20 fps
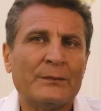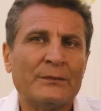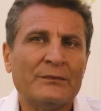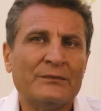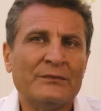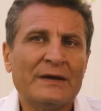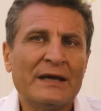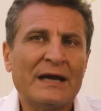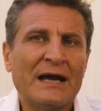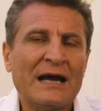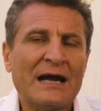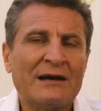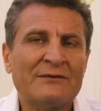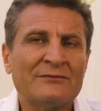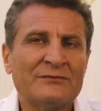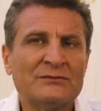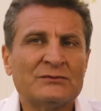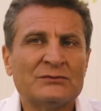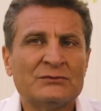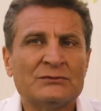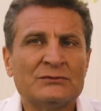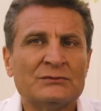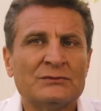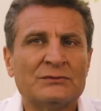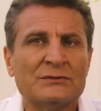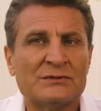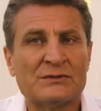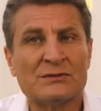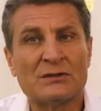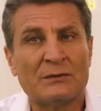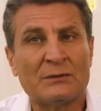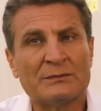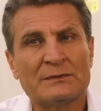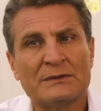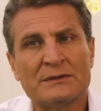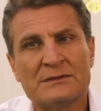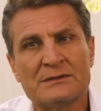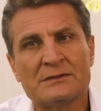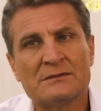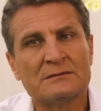We have to stop
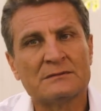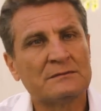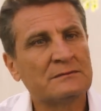this.